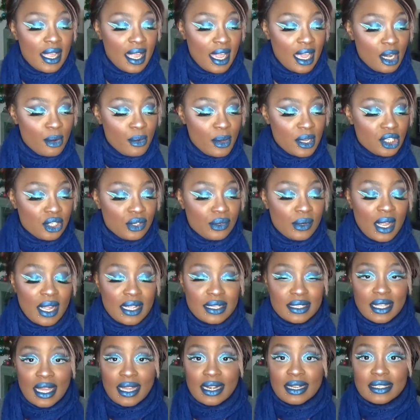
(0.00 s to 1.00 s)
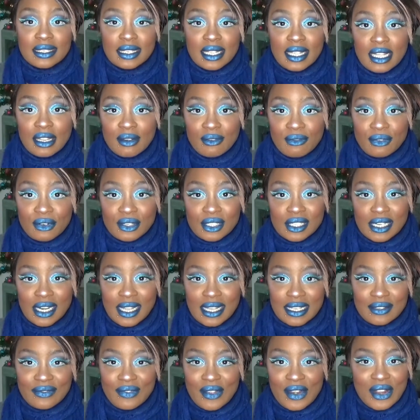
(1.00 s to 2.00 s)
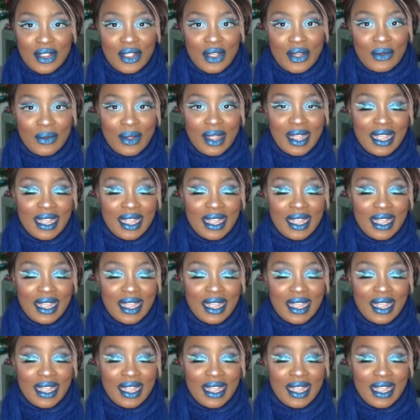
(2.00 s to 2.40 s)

Anyways, you guys, that is it for today's video.